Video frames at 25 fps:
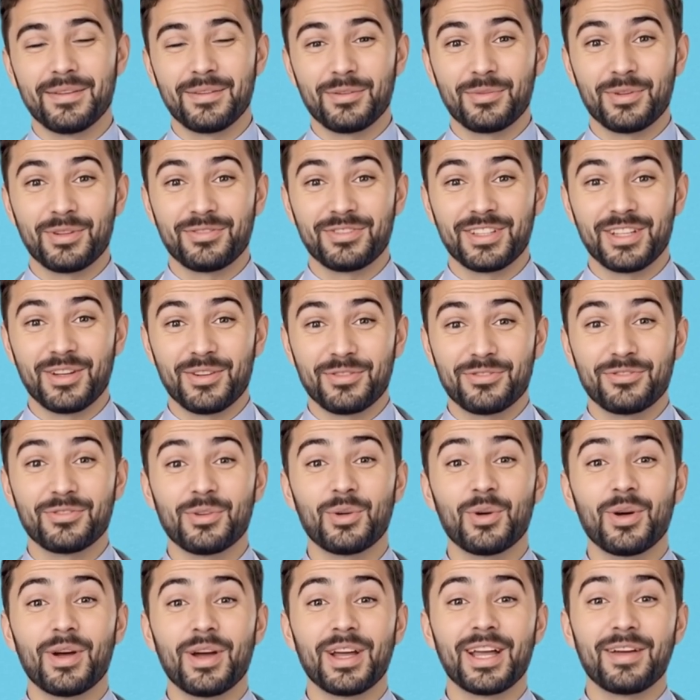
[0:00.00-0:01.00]
reveal
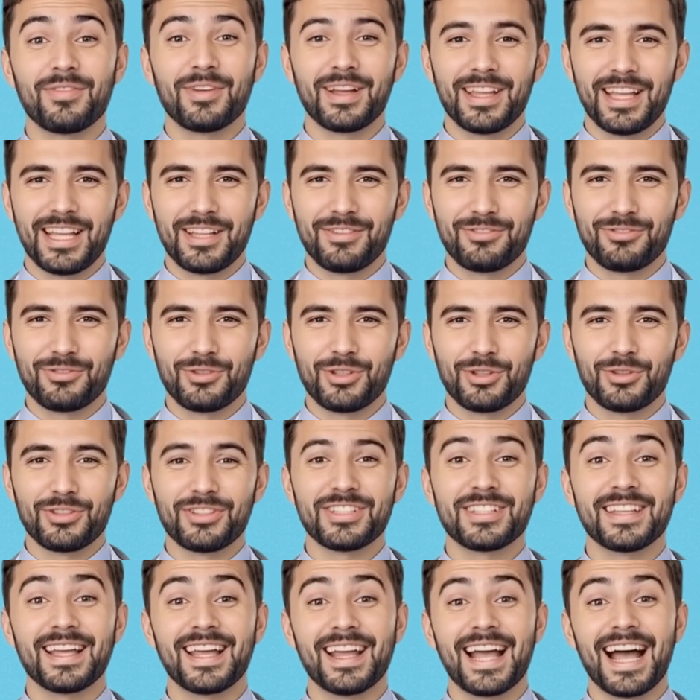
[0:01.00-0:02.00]
4 everyday
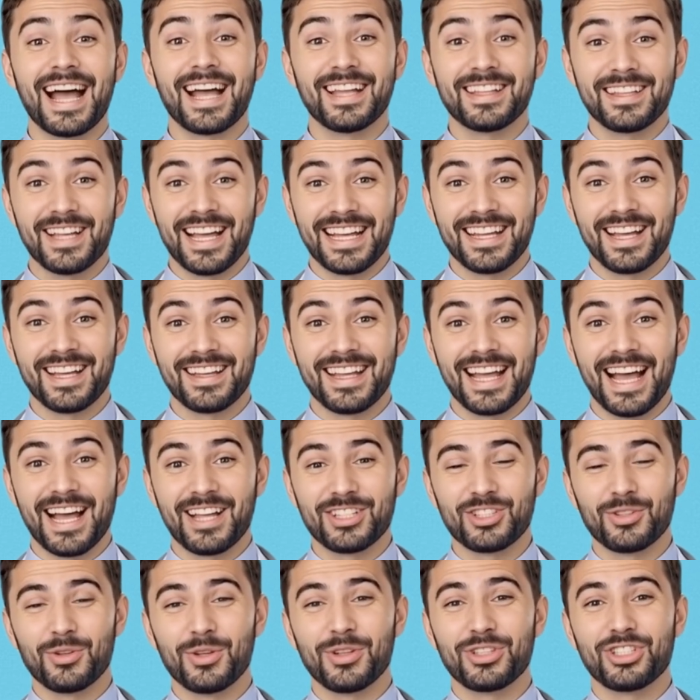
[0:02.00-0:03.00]
fruits that act like a
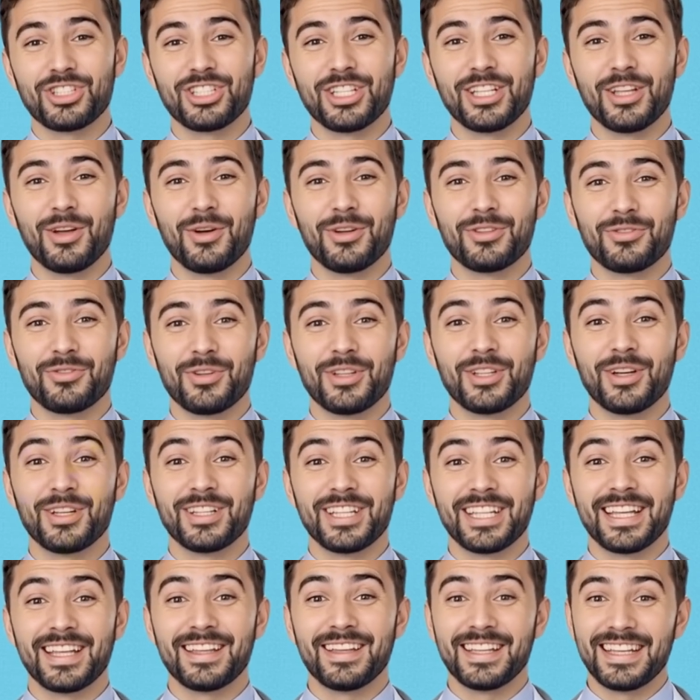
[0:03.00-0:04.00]
natural shield for your
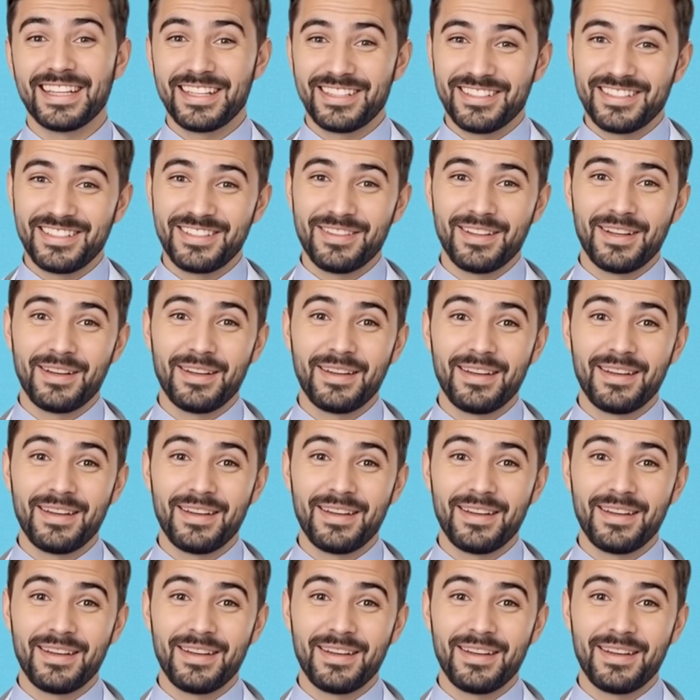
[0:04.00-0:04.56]
kidneys,